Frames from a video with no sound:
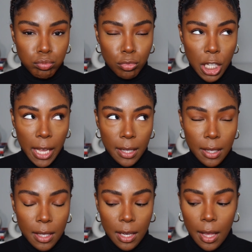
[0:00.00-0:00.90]
Yeah, I like
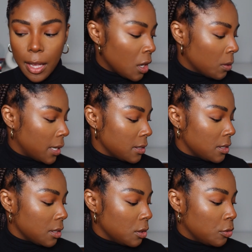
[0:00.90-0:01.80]
that a lot. Okay,
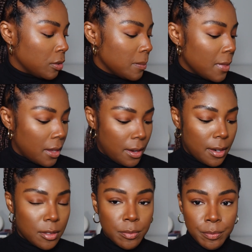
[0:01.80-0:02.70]
so from
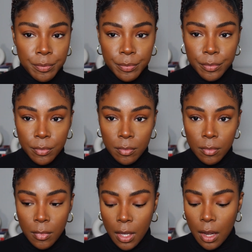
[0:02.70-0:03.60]
there,
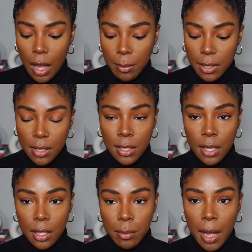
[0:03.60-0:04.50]
I'm gonna
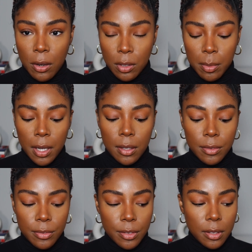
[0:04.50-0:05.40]
take a powder
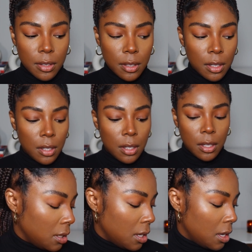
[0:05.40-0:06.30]
puff
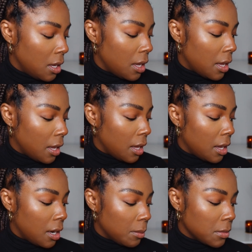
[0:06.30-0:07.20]

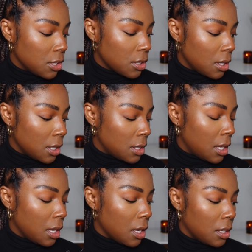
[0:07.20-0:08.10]
and I'm just gonna
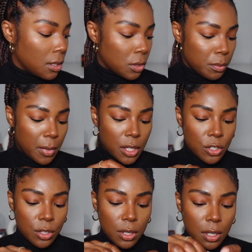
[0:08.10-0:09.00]
take a little
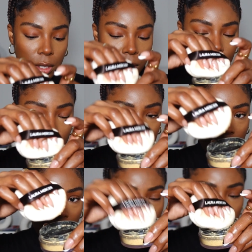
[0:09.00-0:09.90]
mixture of
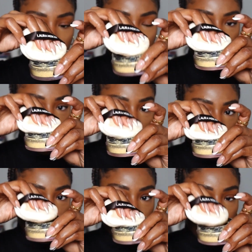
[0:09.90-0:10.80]
that
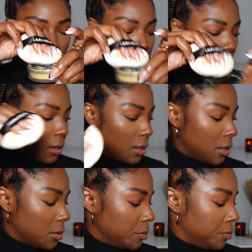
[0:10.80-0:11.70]
yellow base
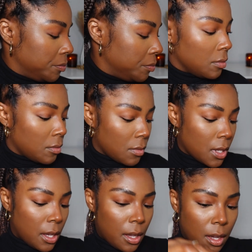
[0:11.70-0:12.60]
powder
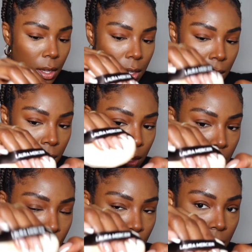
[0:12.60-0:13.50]
and the
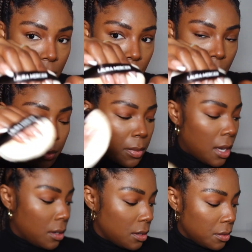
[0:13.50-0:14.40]
translucent
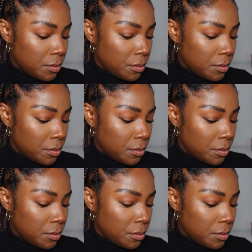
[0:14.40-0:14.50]
powder,